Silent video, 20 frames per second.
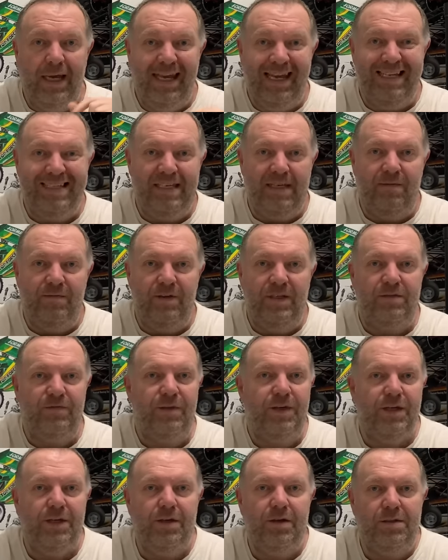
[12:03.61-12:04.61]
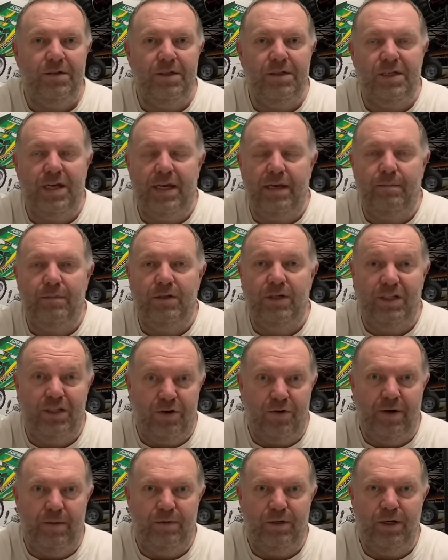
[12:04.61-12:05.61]
is in this video's
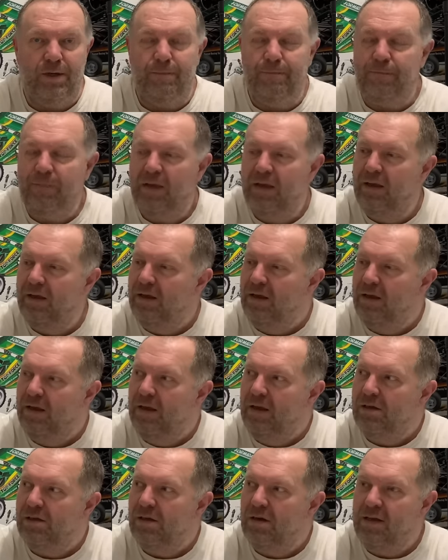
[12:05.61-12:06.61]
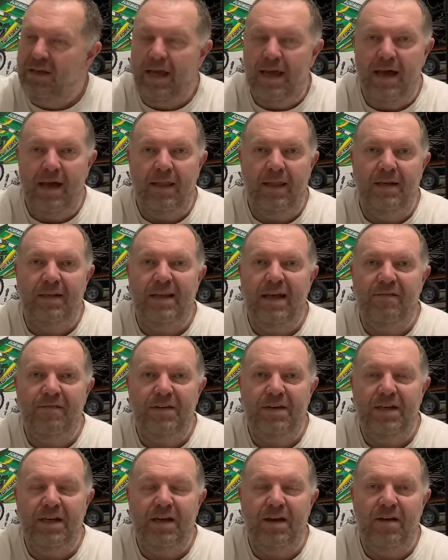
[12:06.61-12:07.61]
description. So yeah, I'll end that
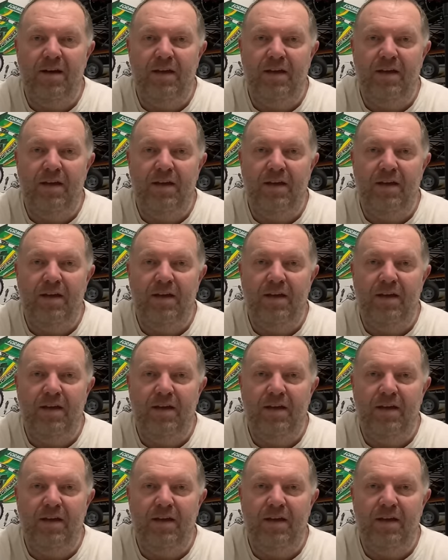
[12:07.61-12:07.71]
video